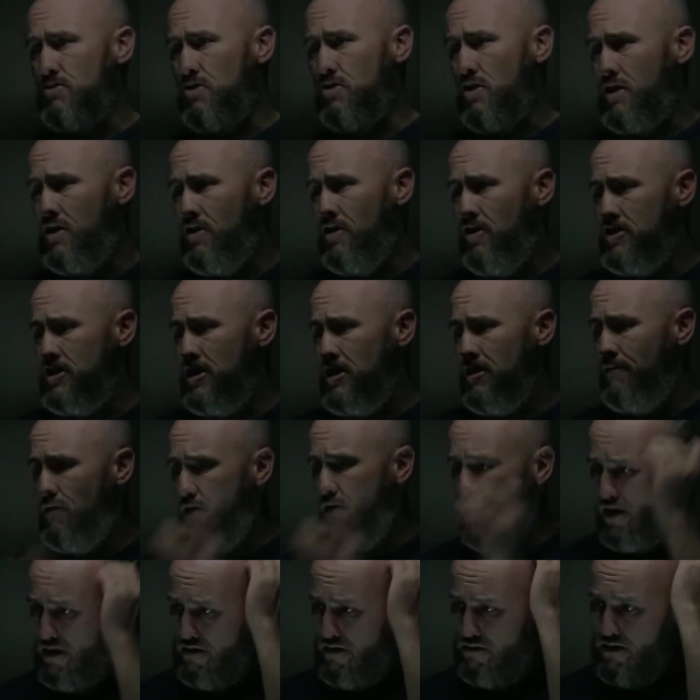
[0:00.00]
I can
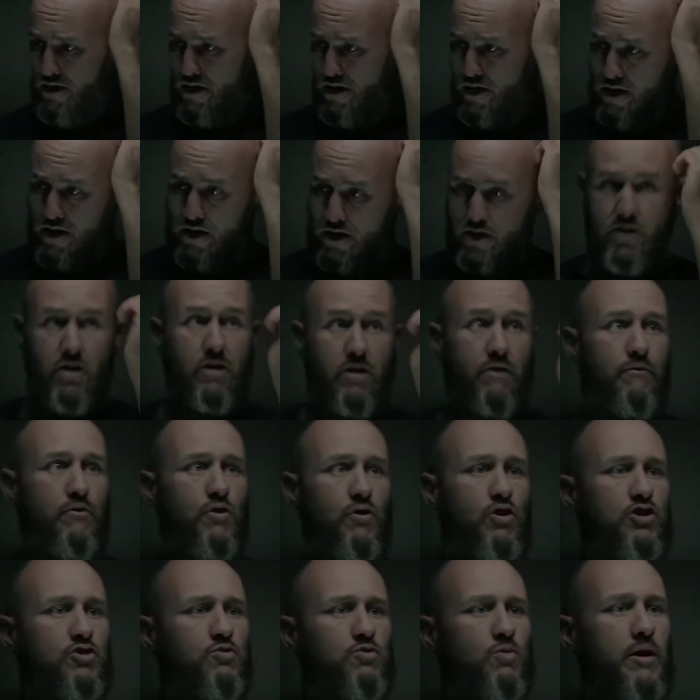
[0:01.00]
identify. So the
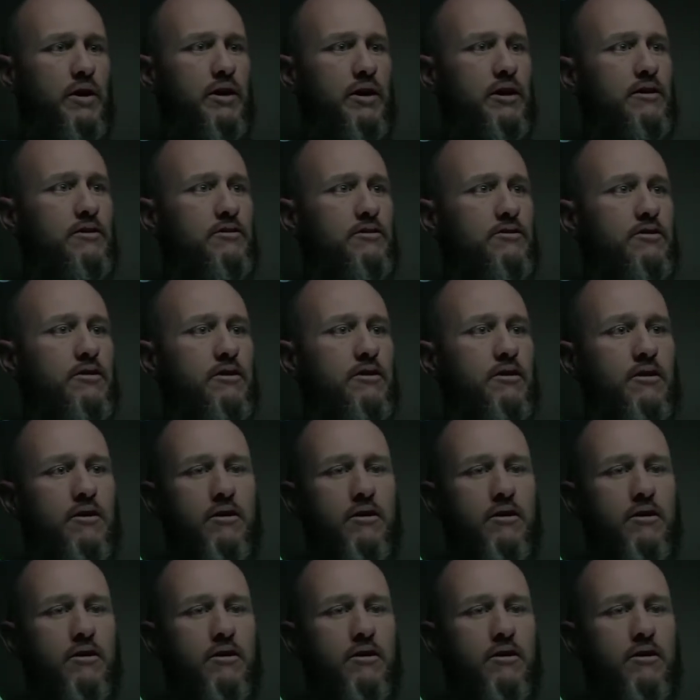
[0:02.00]
first one is